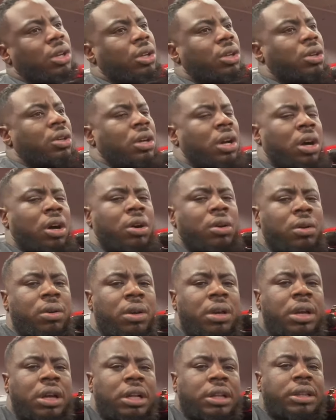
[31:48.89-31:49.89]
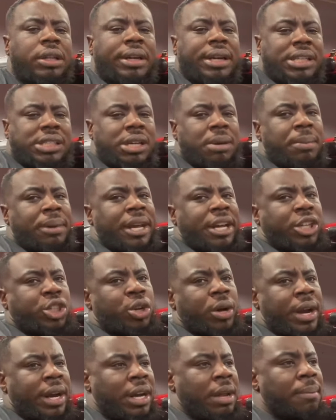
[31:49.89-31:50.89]
You know, look at some of their
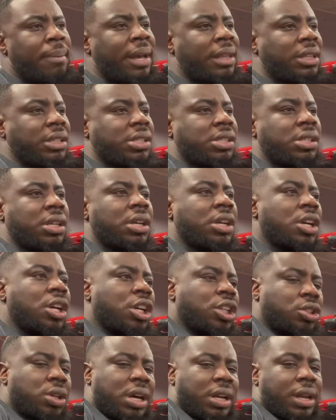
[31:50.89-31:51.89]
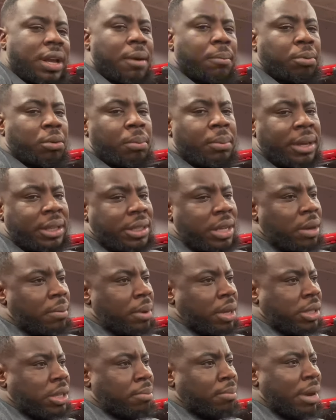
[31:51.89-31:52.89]
training methods, try to implement them
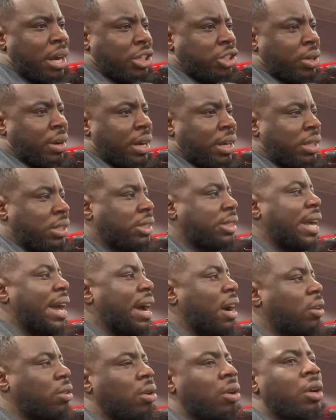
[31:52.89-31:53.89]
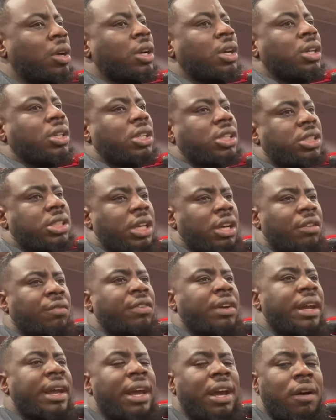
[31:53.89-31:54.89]
into my training style to see if
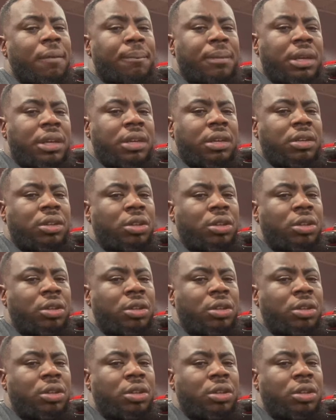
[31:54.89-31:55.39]
it'll help me.